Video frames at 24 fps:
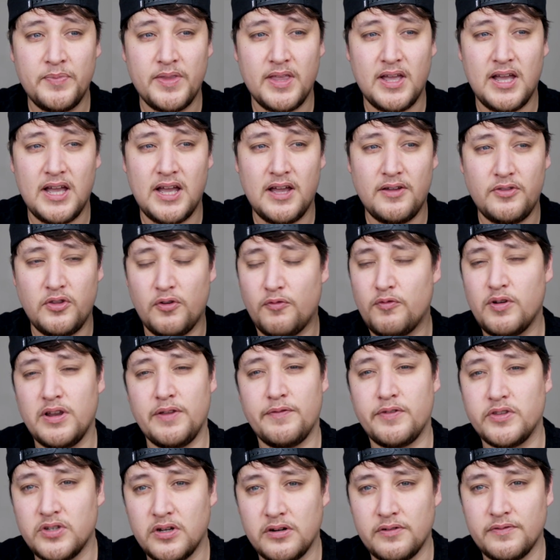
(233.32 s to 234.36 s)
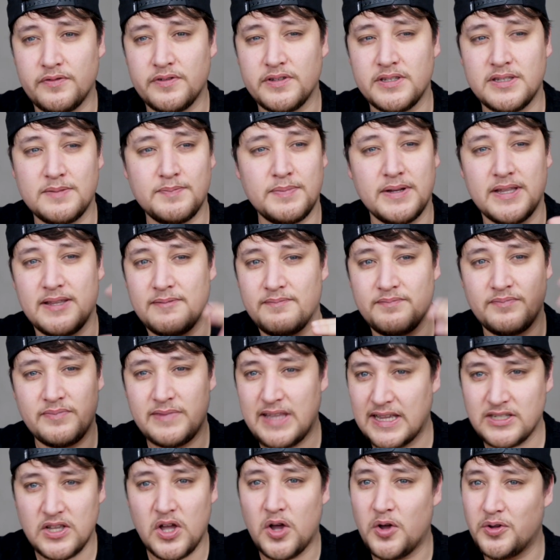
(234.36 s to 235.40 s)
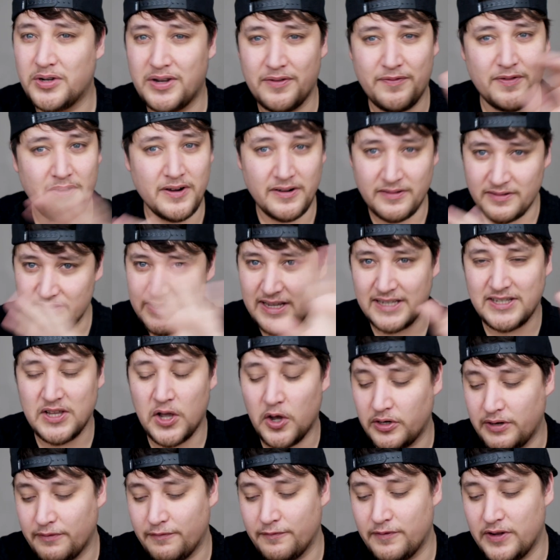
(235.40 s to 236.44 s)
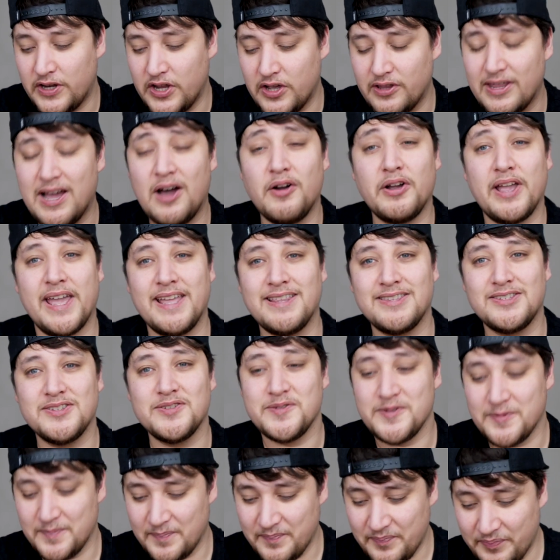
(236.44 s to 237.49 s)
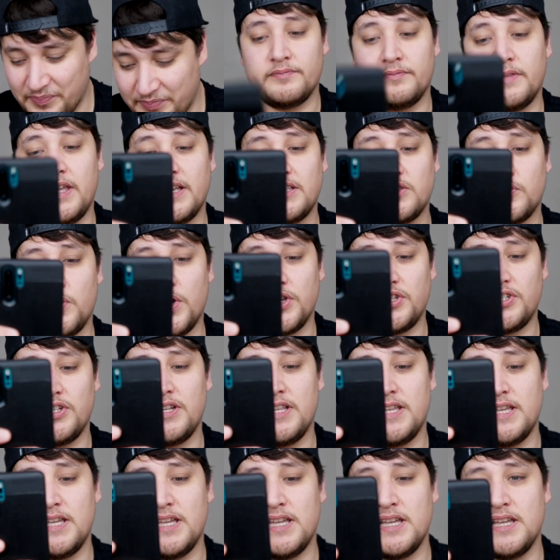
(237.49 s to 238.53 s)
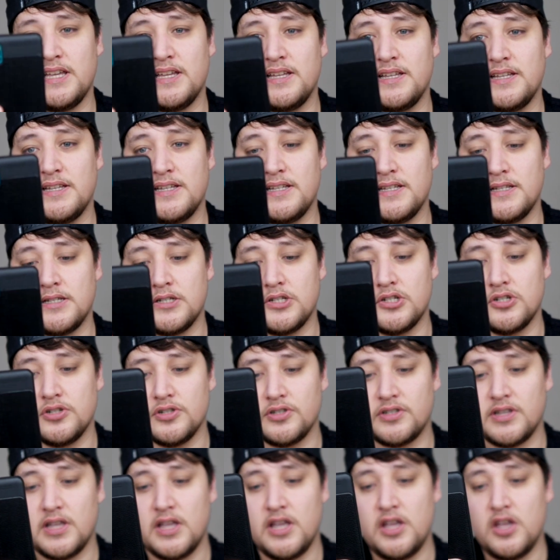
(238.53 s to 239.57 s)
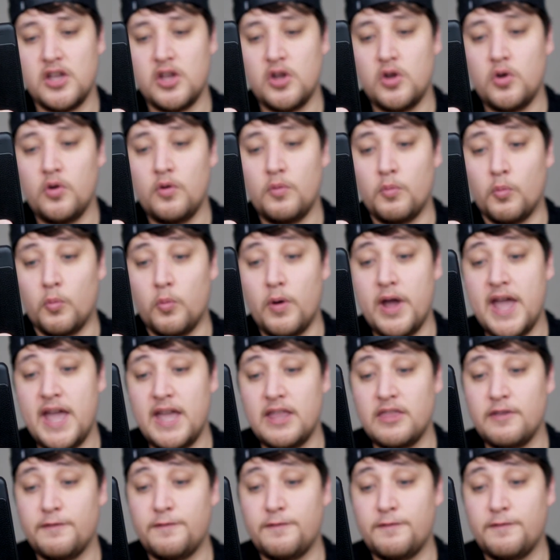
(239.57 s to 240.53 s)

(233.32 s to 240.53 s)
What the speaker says: not really photographers, but that's a whole different video that I'll get into. Next question is, where in the